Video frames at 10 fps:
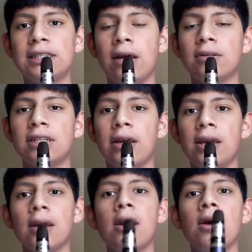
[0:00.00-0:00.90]
sounds
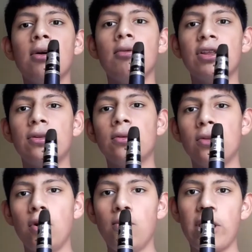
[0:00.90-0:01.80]
like with
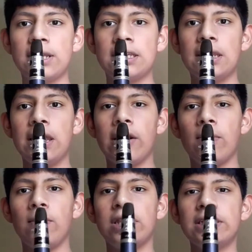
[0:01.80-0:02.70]
no breaks in the air,
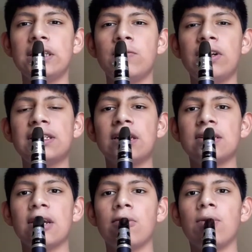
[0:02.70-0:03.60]
but this is what it sounds
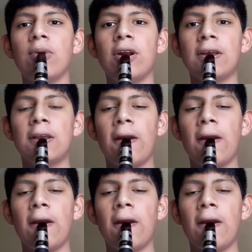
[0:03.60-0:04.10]
like with break.